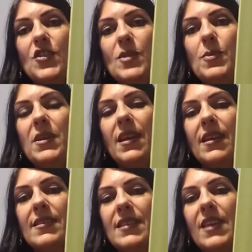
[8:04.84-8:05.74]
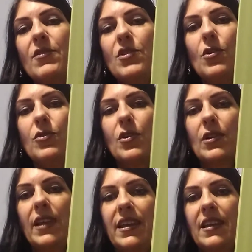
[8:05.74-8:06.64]
just because even though they're
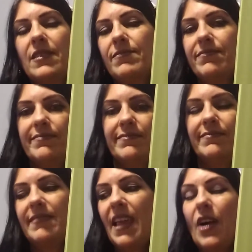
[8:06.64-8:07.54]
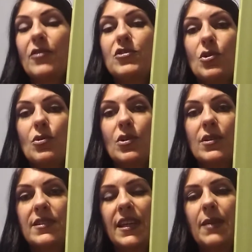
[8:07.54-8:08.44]
like a
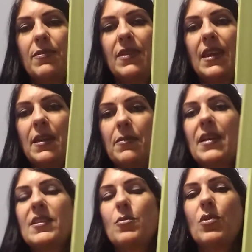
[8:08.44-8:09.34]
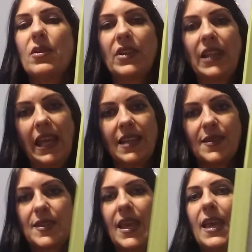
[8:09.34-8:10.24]
outdoor type theme that's more of a
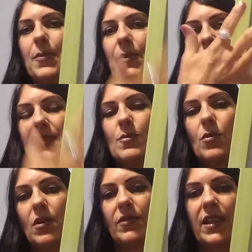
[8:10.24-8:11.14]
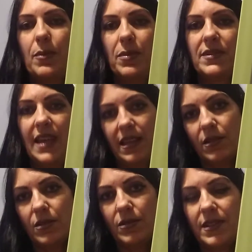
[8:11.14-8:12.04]
landscape and this is more of like a
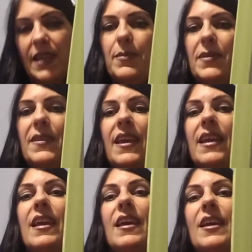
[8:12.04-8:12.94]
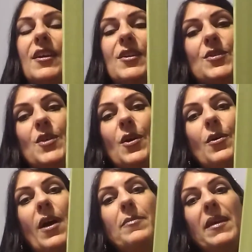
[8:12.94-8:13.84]
botanical type of thing.
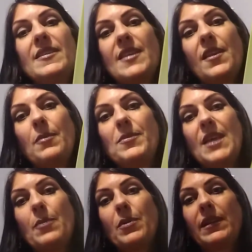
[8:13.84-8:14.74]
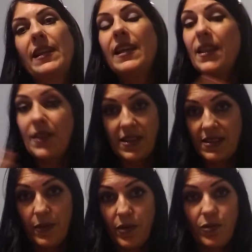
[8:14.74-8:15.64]
So I may sell them separately unless
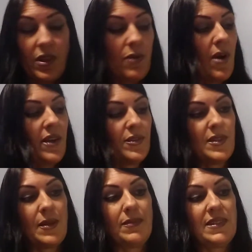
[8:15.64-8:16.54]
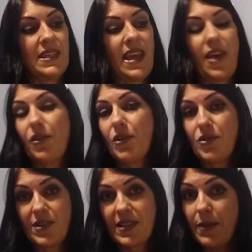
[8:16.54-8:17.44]
someone really wants them together.
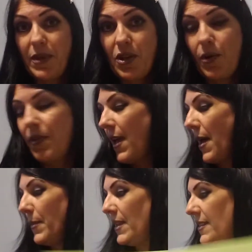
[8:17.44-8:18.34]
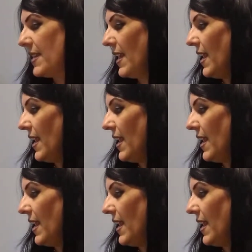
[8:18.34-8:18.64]
Just let me know in the comments.